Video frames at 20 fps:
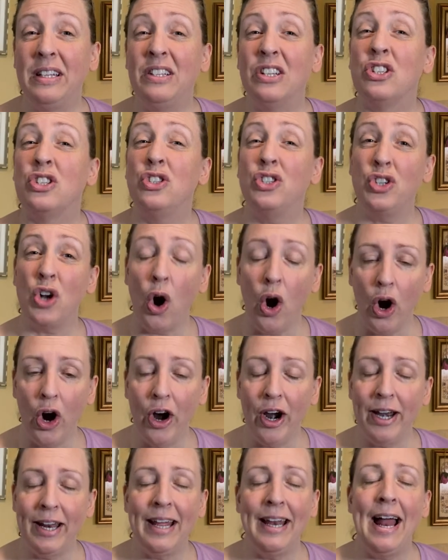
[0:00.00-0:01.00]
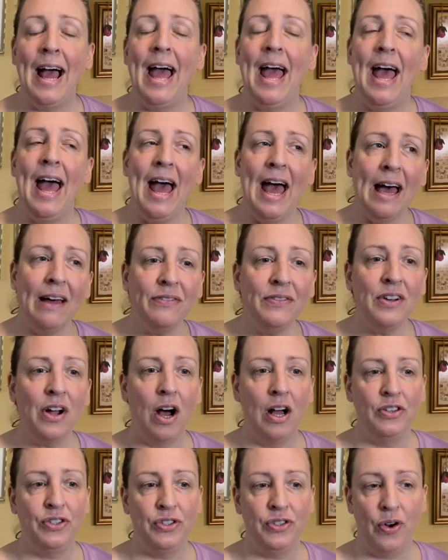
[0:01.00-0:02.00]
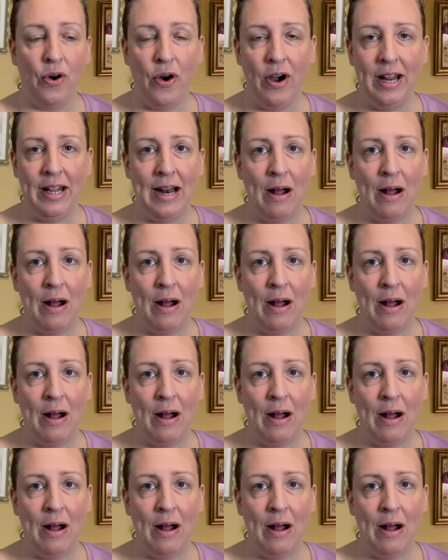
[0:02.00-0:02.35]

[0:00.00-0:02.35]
to start, and I have not started.